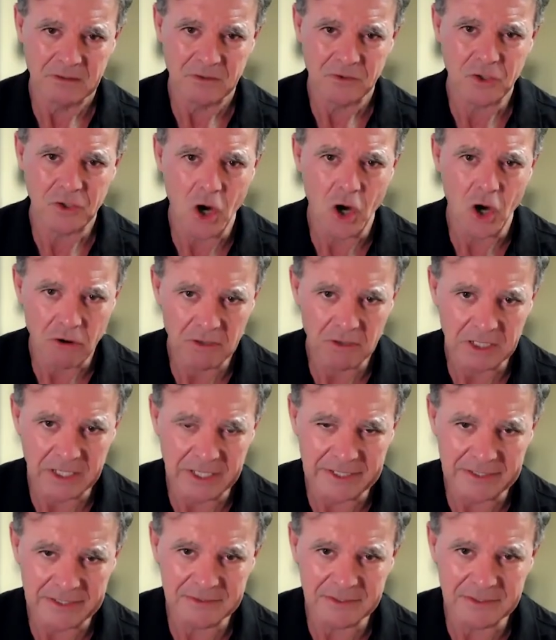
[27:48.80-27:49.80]

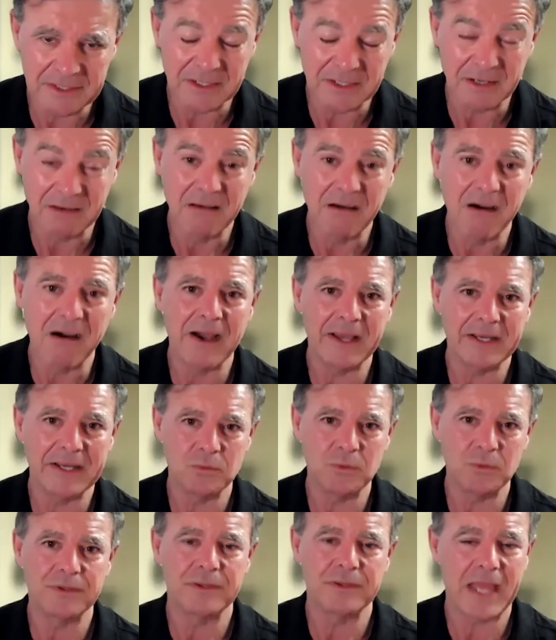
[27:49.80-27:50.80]
correlated and aligned
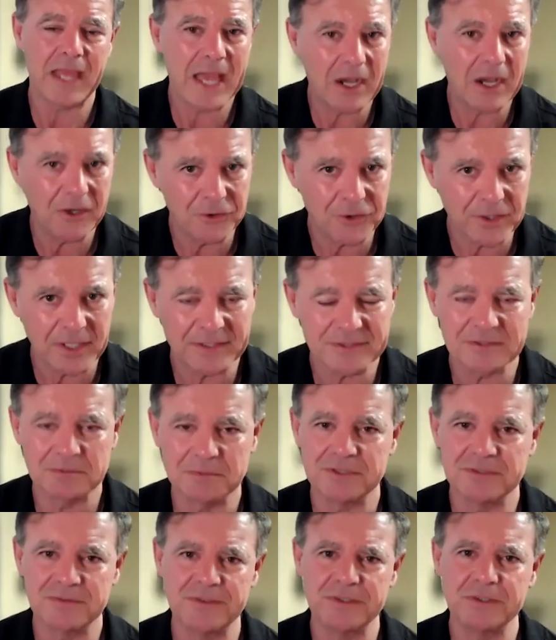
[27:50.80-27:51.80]
with how your
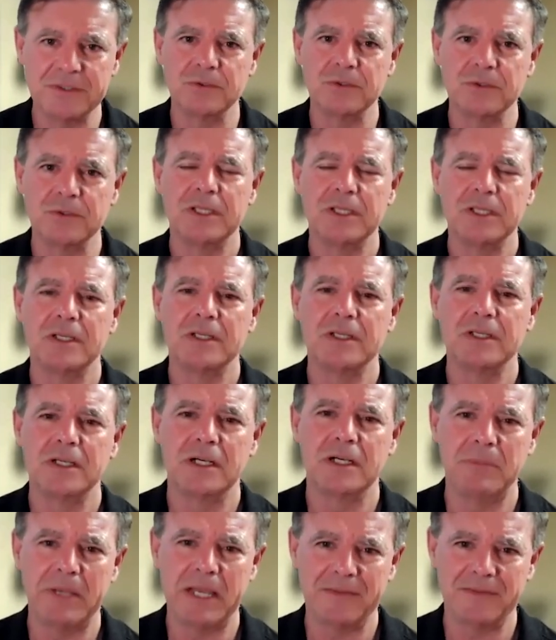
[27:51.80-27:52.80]
customers feel
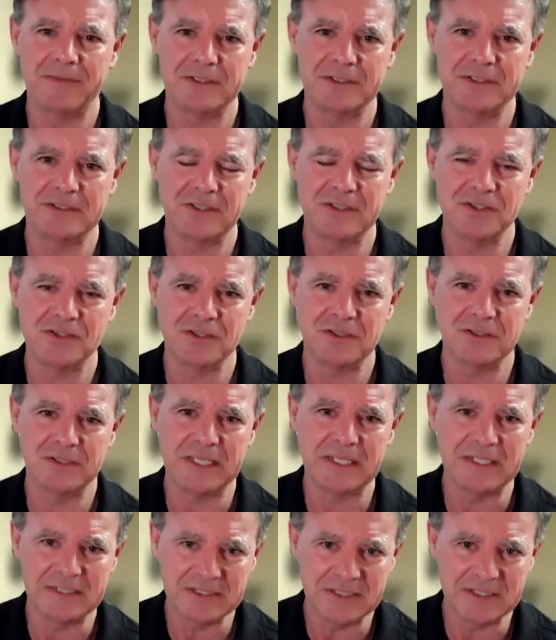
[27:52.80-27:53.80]
about the decision,
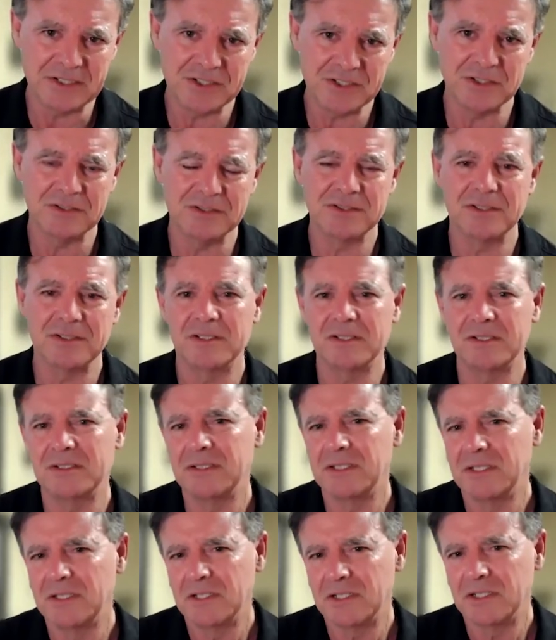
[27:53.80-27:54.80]
in addition to the
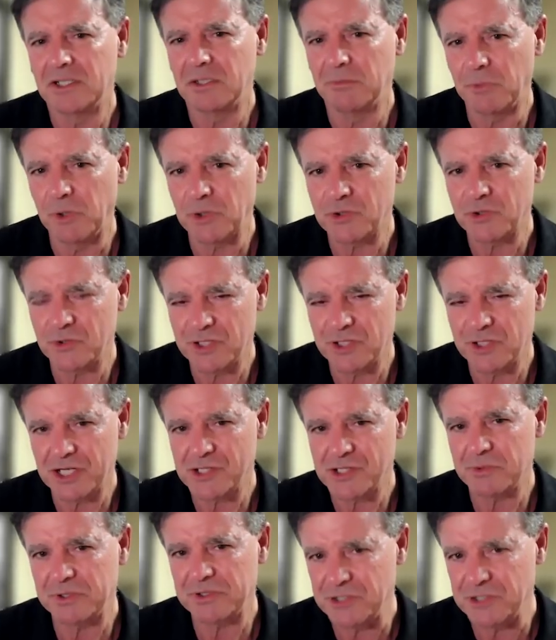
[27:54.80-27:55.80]
commercial
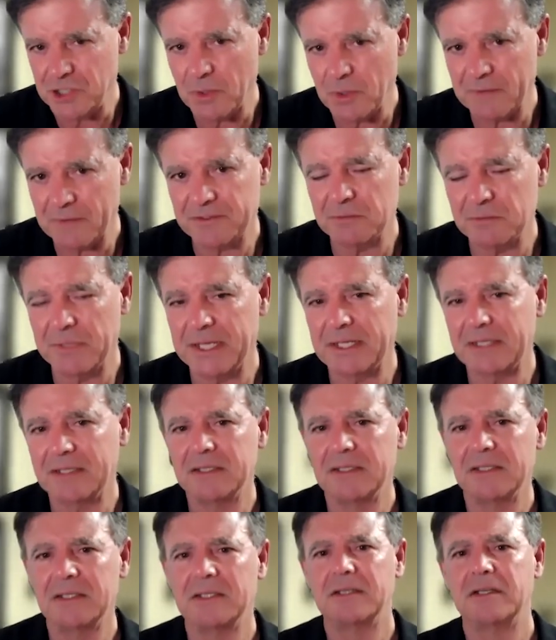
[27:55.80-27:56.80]
judgments you have to make
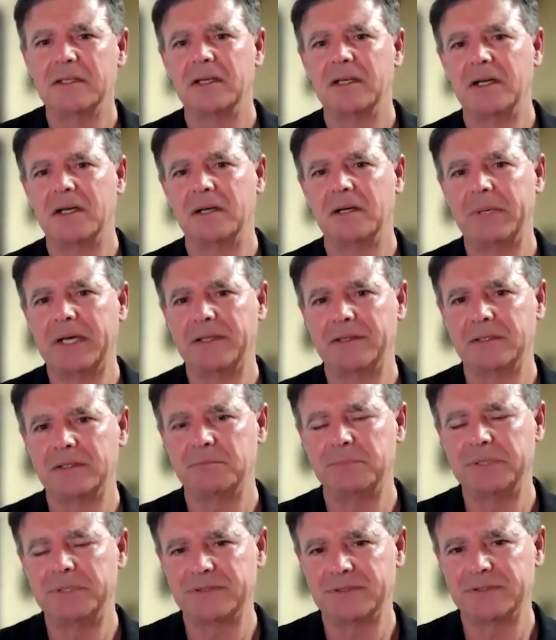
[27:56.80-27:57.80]
about the
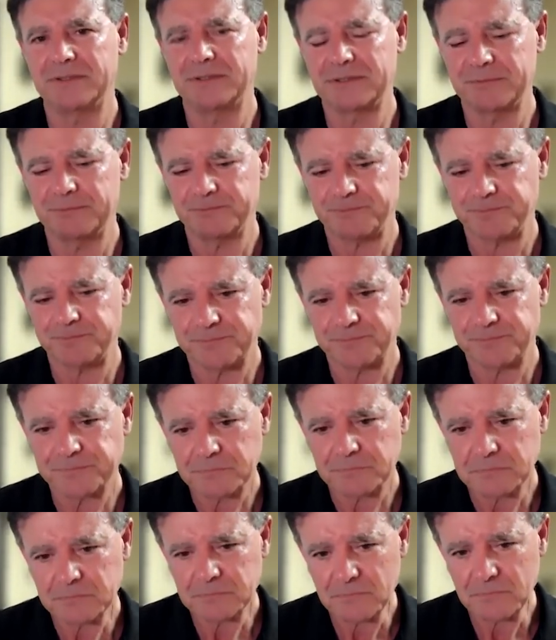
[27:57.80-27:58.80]
business.
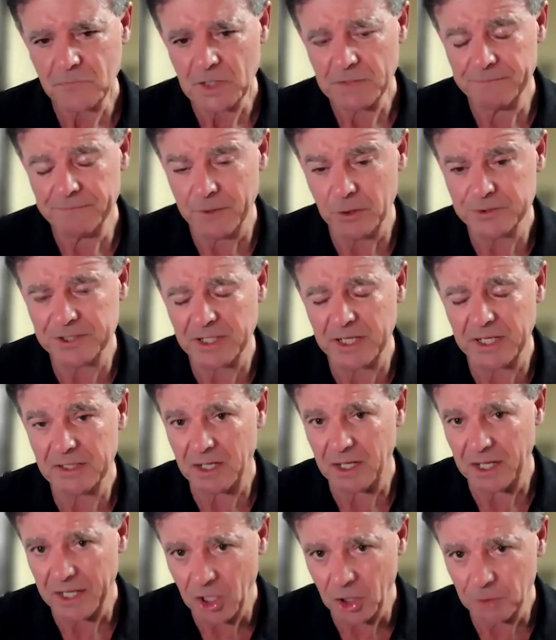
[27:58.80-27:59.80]
Folks,
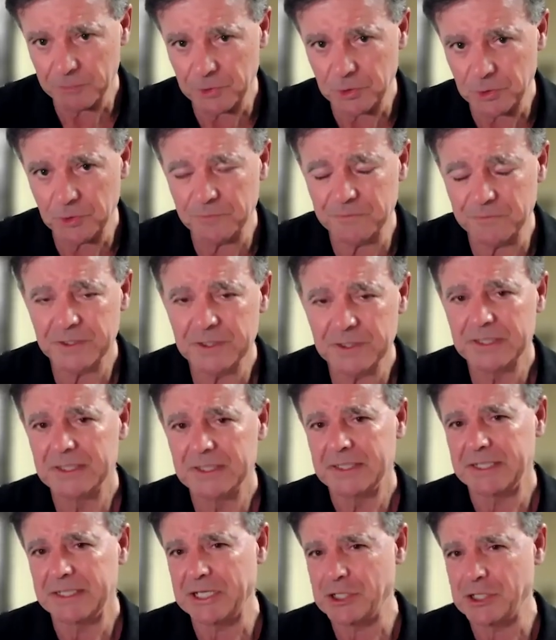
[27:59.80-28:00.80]
I hope you've
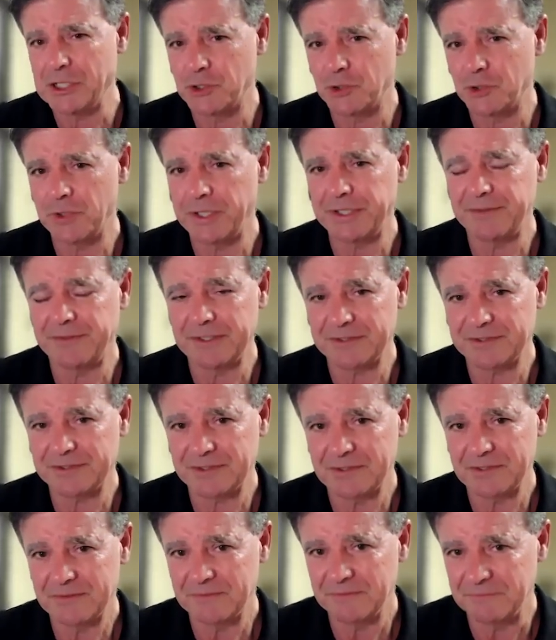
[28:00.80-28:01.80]
enjoyed
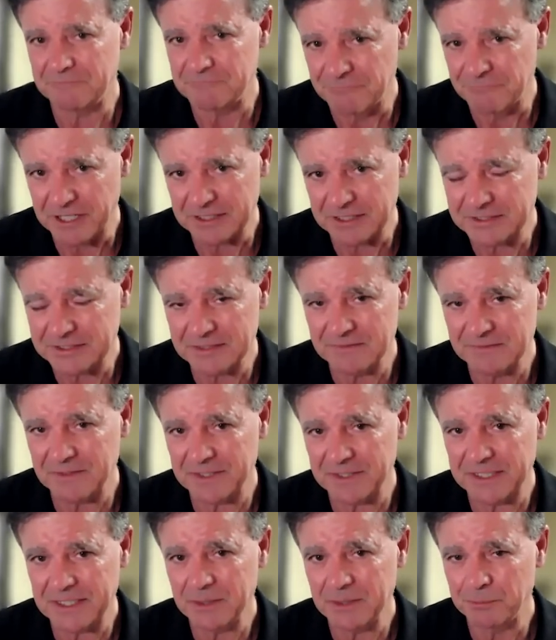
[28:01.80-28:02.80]
this
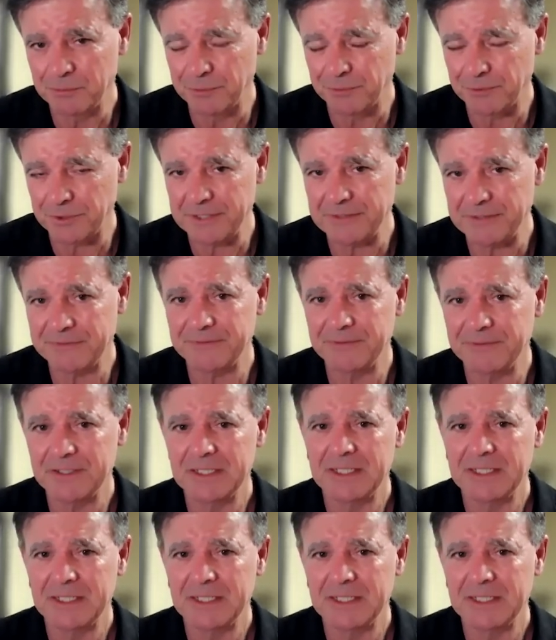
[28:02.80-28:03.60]
relatively brief